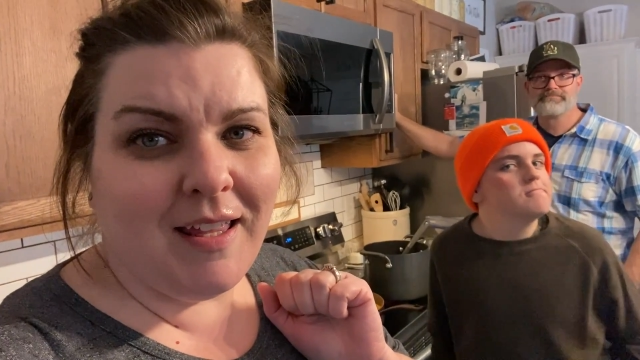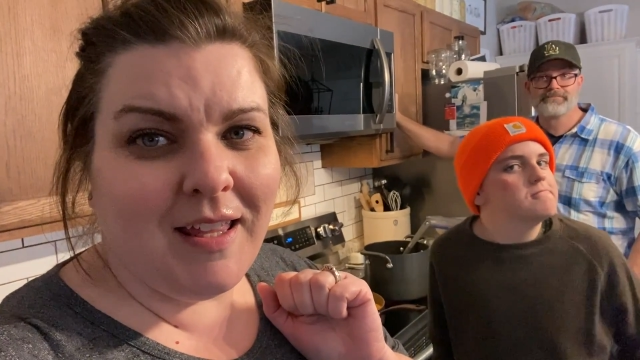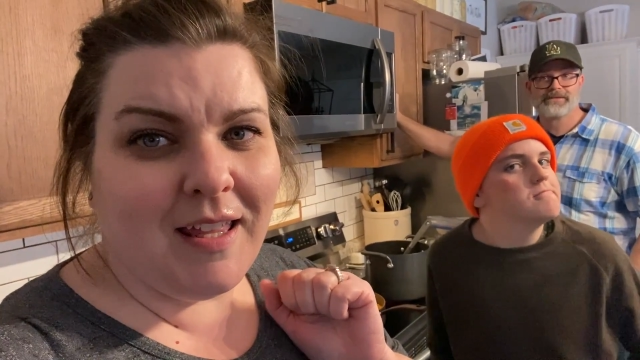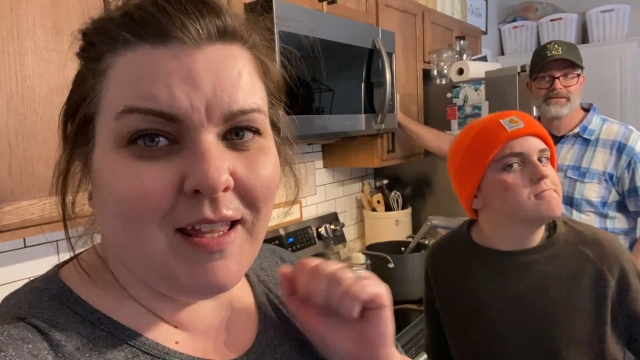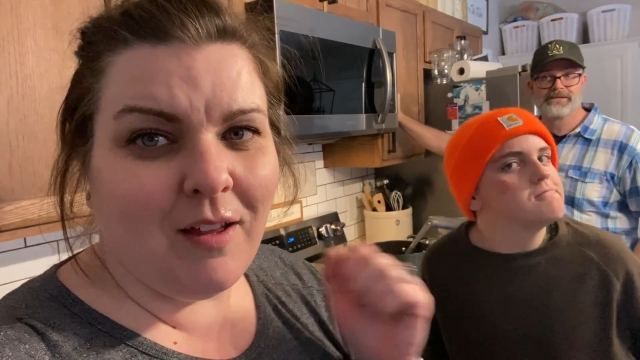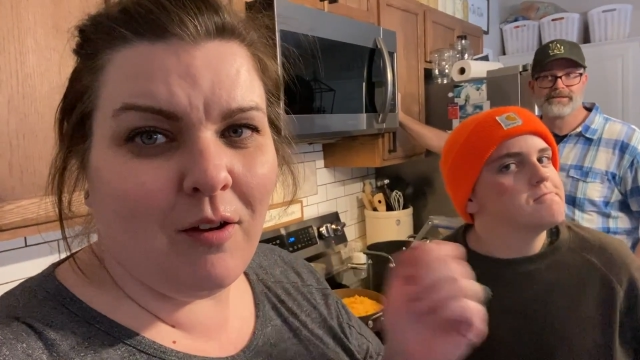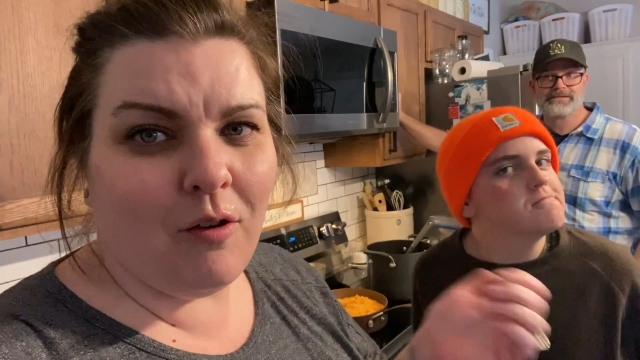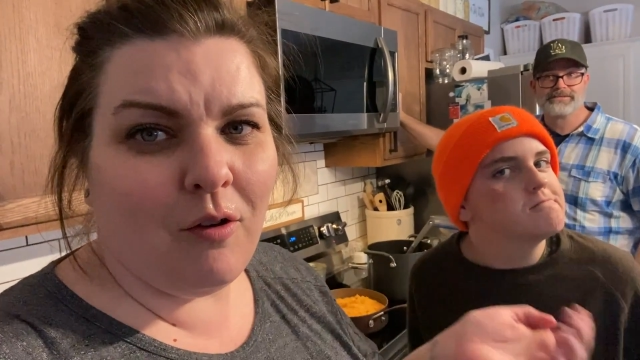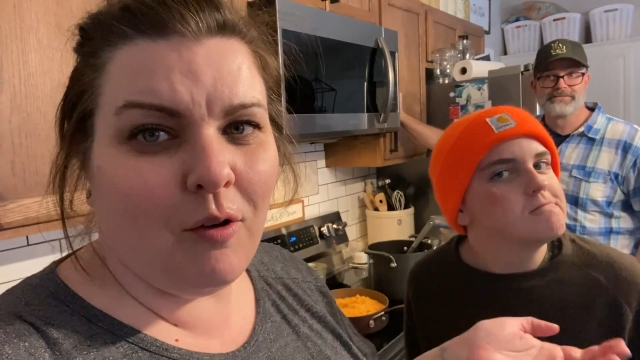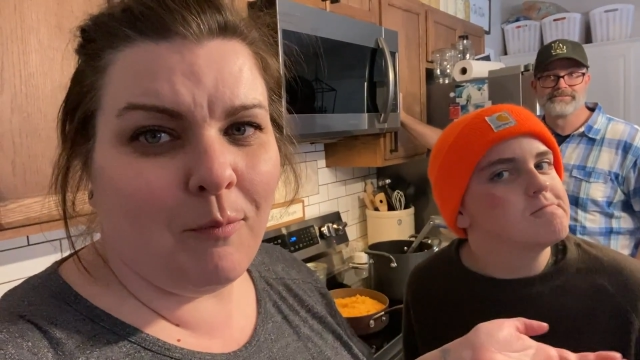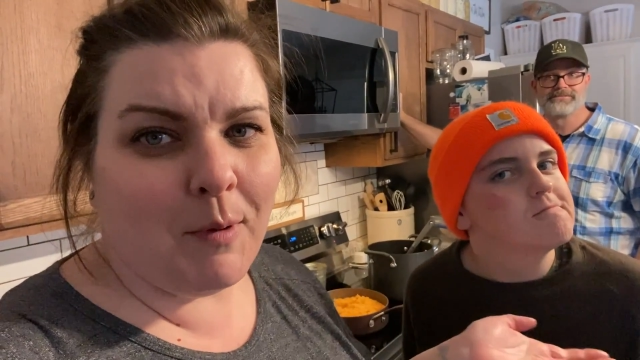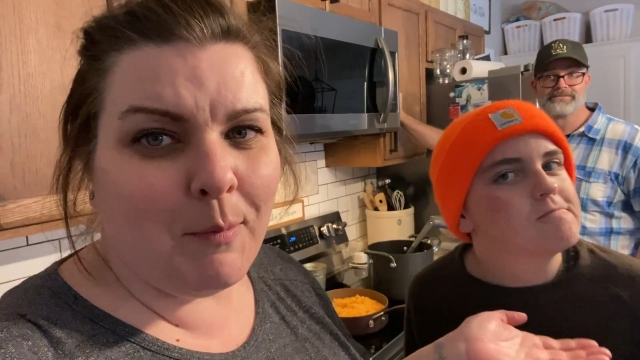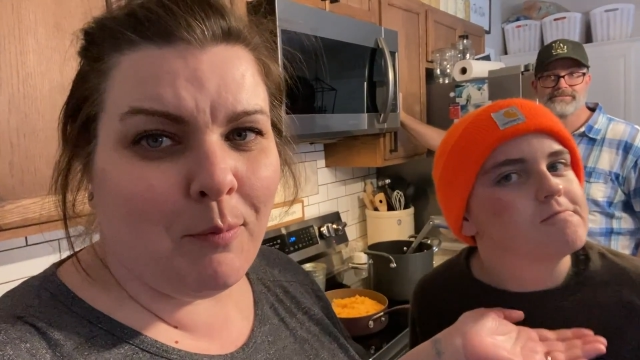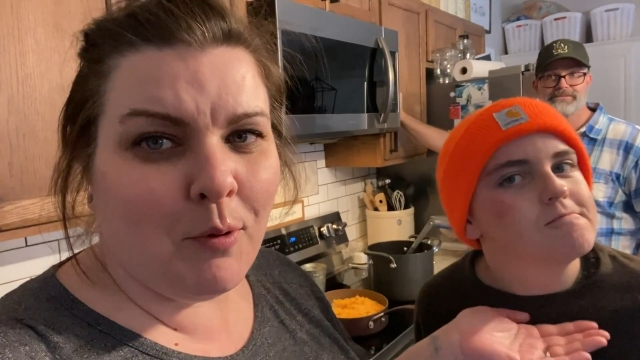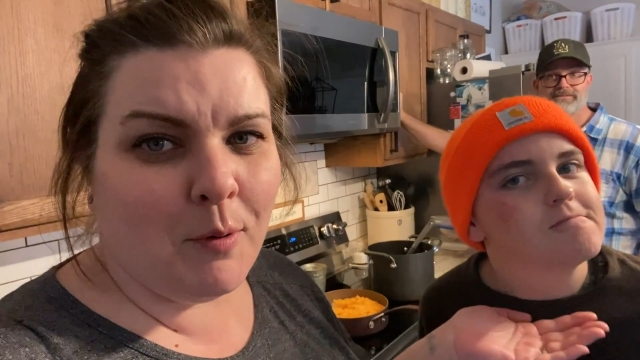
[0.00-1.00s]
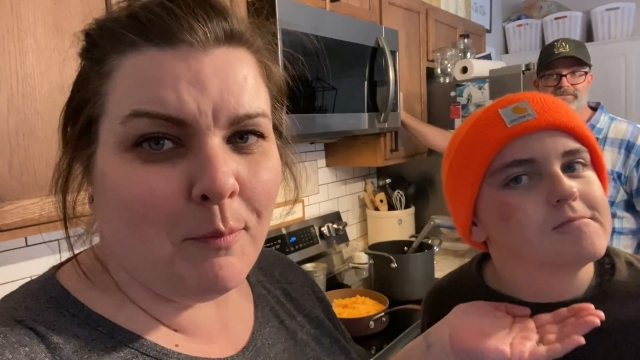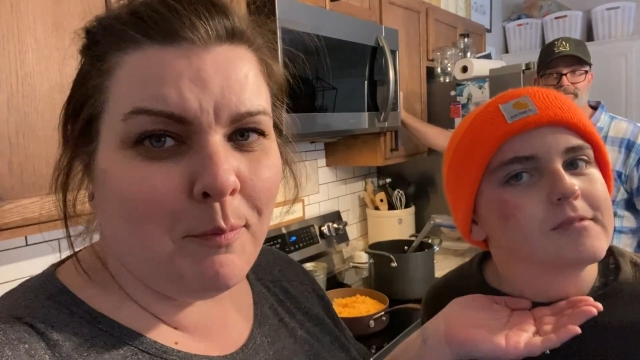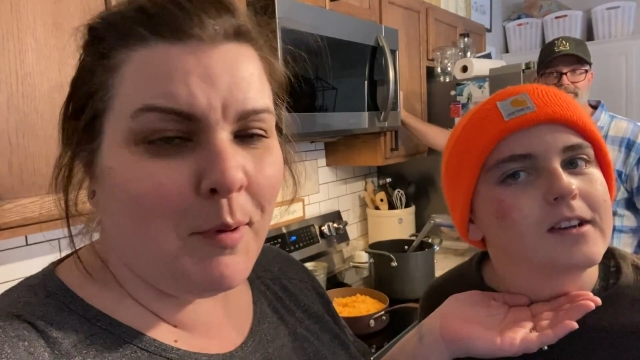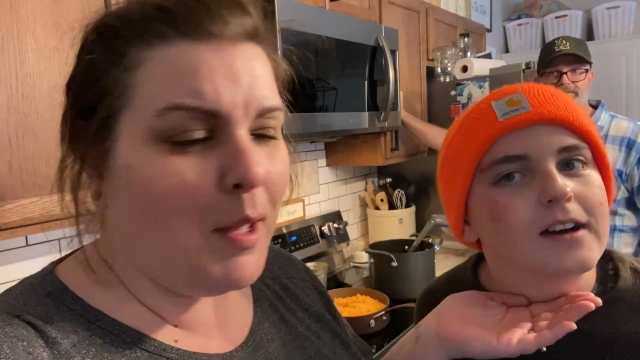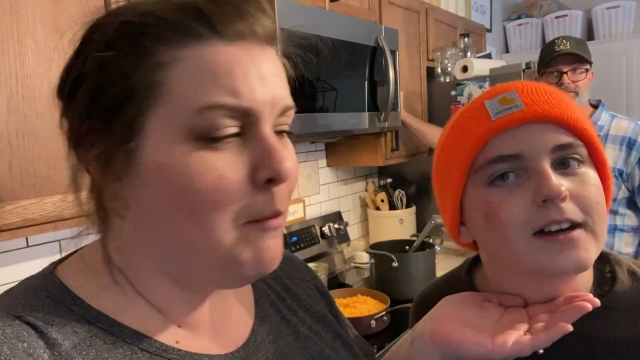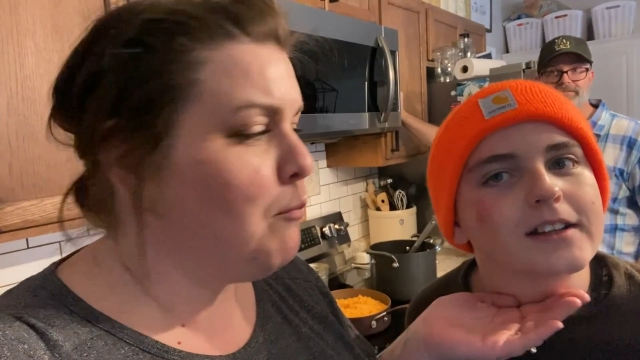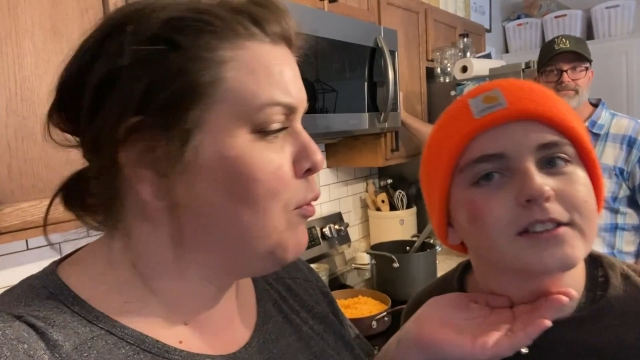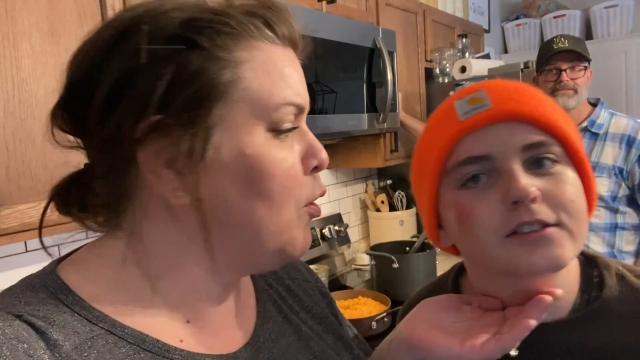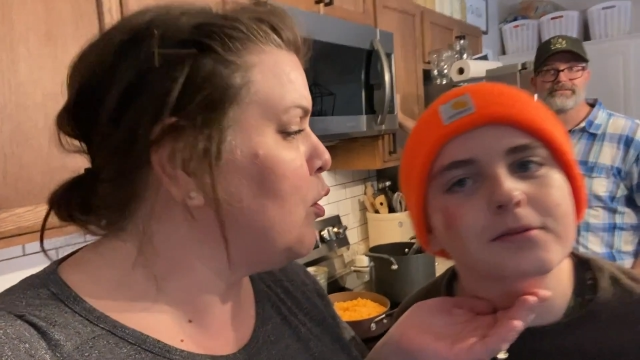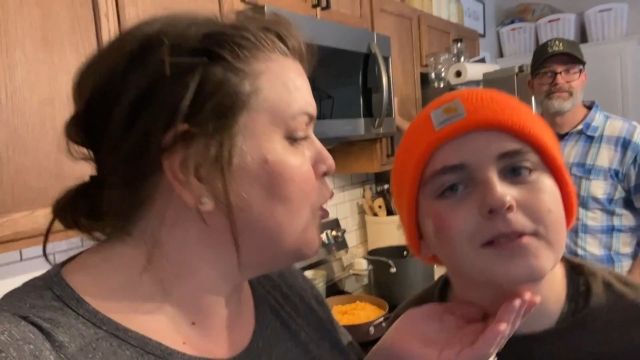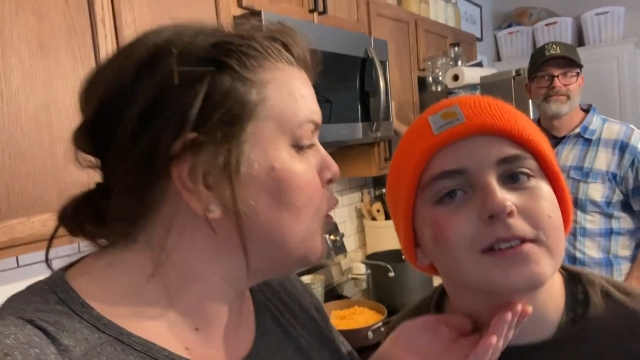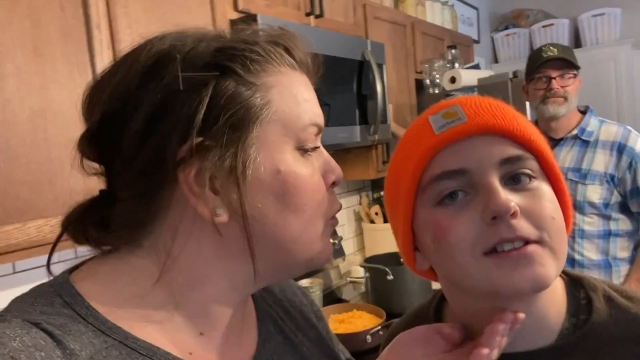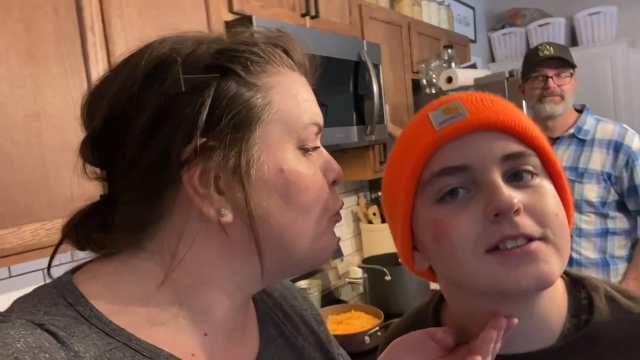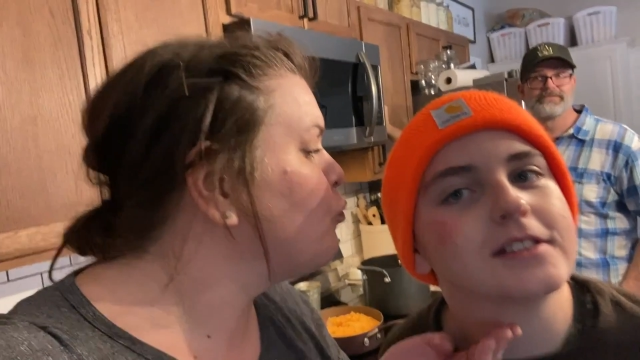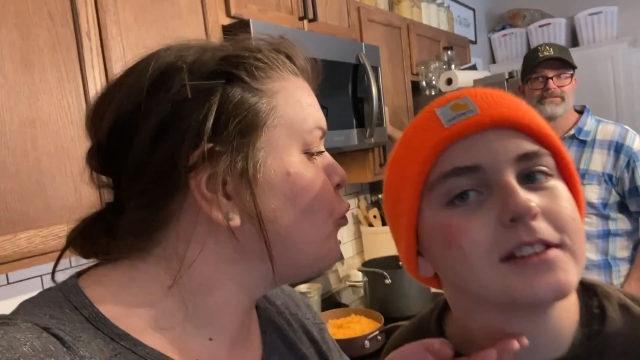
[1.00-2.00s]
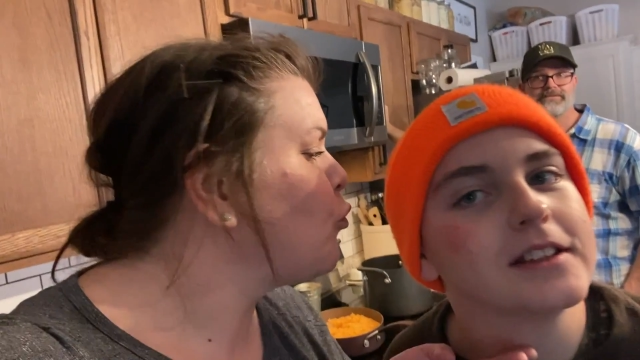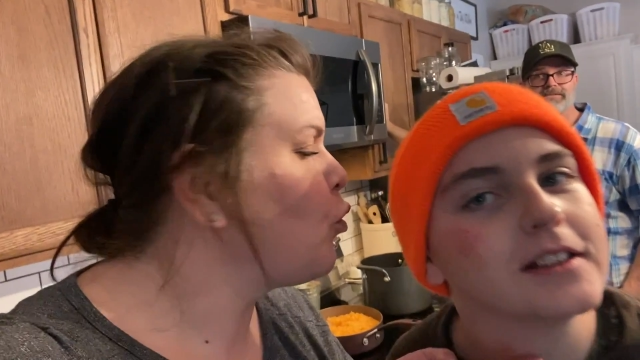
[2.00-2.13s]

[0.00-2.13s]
Speaker 1: Yeah. Oh, my poor baby. I just want to see